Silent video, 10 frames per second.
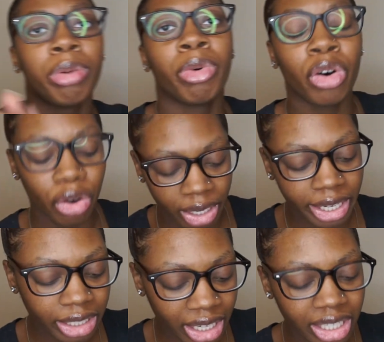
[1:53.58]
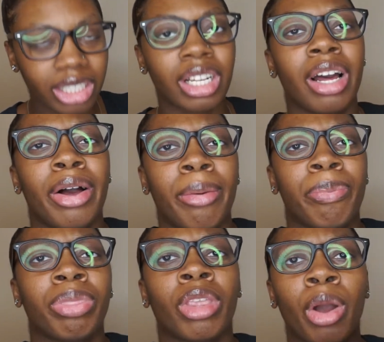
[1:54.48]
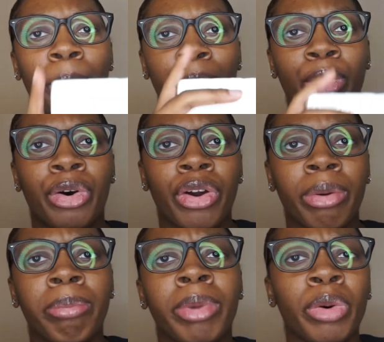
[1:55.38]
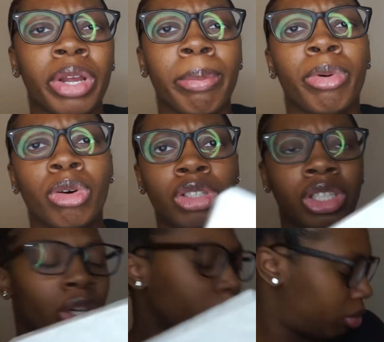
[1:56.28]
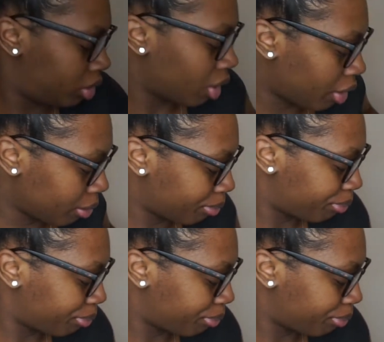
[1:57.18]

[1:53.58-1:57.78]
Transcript: more. And these are this um pour milk and pour soap. So